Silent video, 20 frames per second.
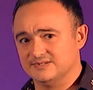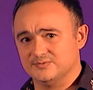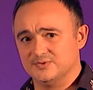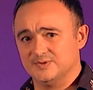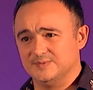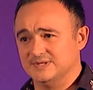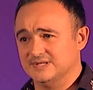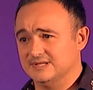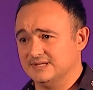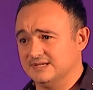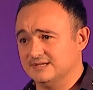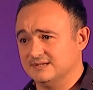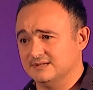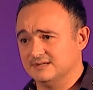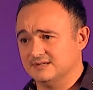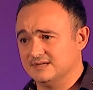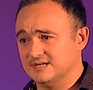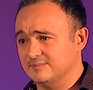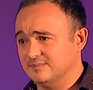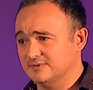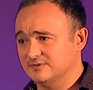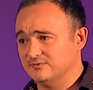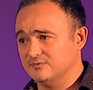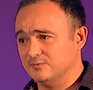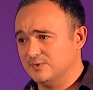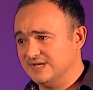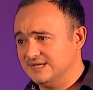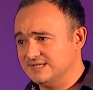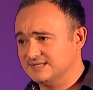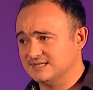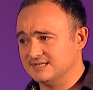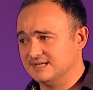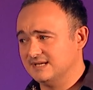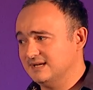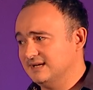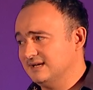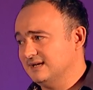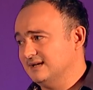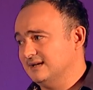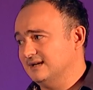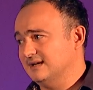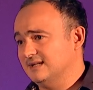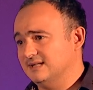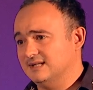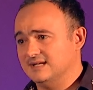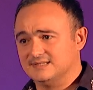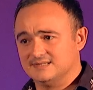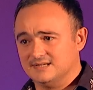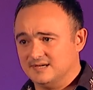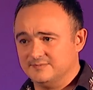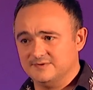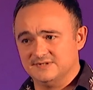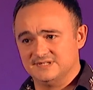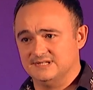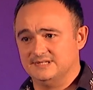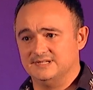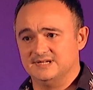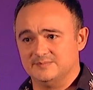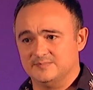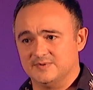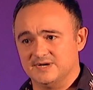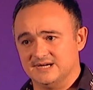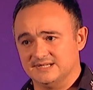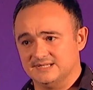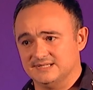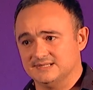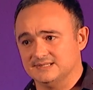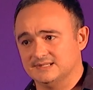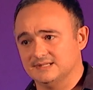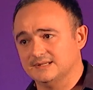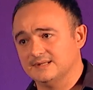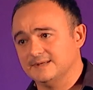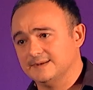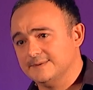it would be like a couple of weeks, and that's obviously not practical.